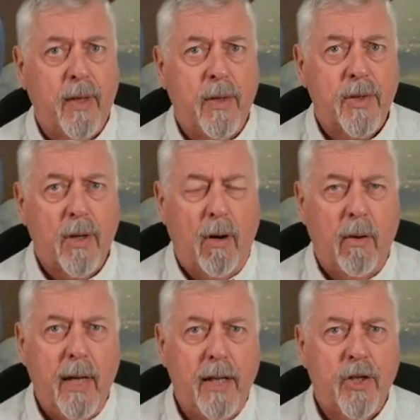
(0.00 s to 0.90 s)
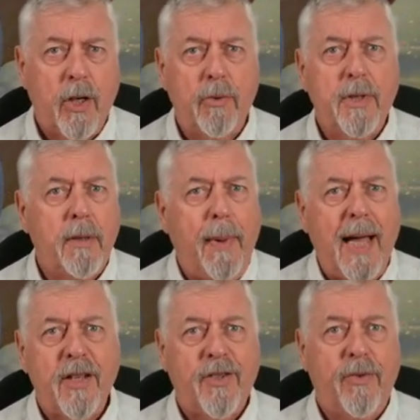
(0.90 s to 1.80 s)
So it shows that the
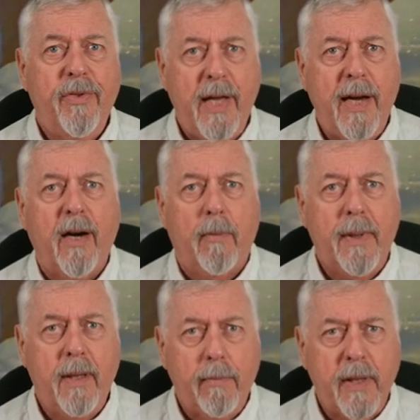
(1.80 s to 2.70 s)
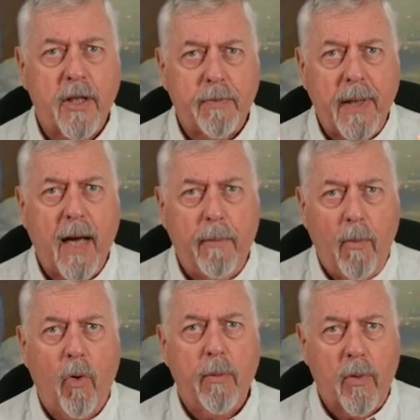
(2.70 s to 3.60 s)
bass are there, but they've just become
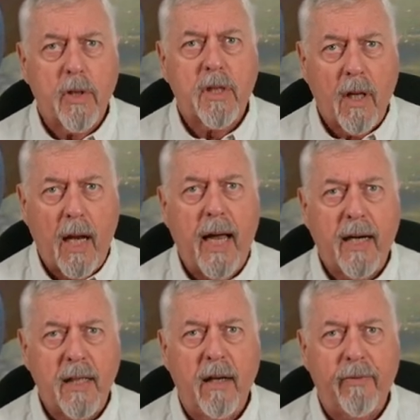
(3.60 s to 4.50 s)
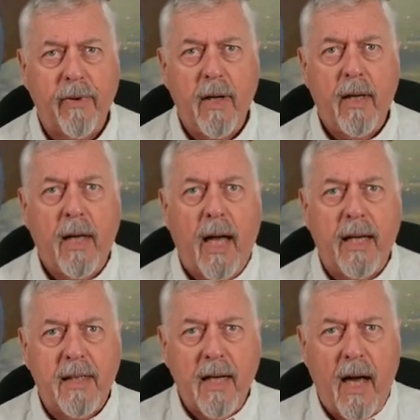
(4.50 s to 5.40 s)
more and more selective
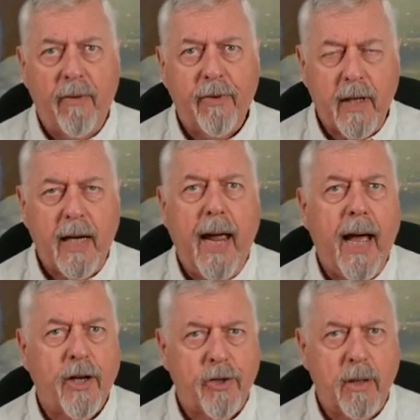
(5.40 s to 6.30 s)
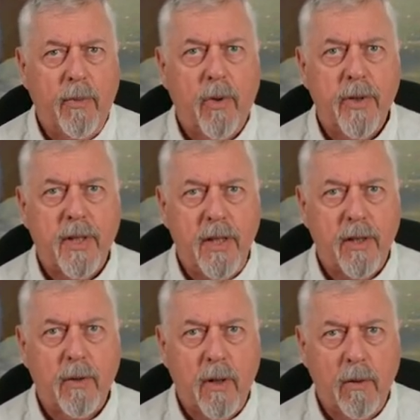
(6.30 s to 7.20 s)
and tougher to catch the more the
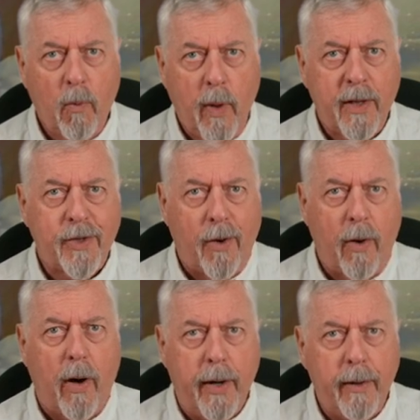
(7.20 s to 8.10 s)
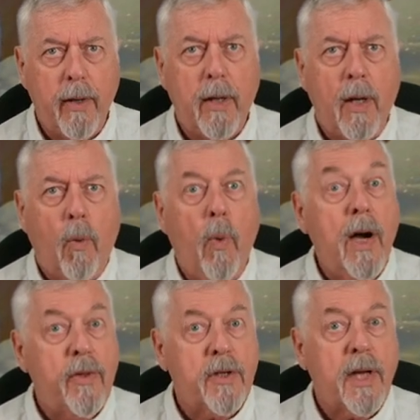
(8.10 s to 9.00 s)
season wears on,
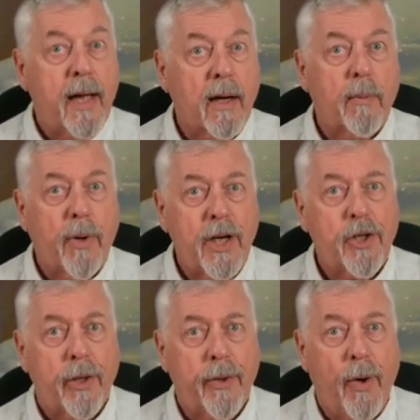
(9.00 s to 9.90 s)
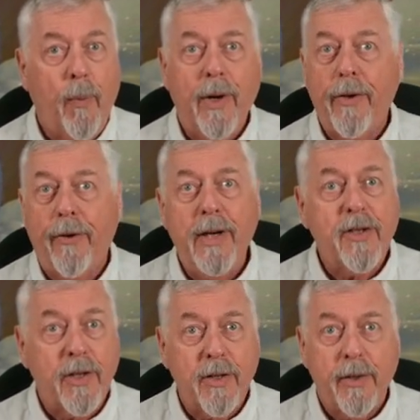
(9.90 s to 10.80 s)
where there's angling pressure. And where there
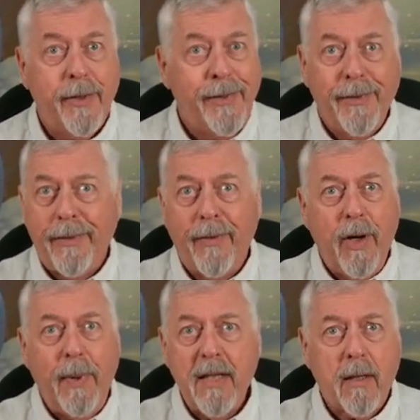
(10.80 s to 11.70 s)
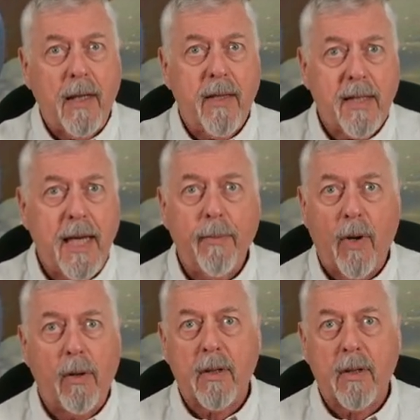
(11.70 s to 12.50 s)
isn't, they're basically the same the whole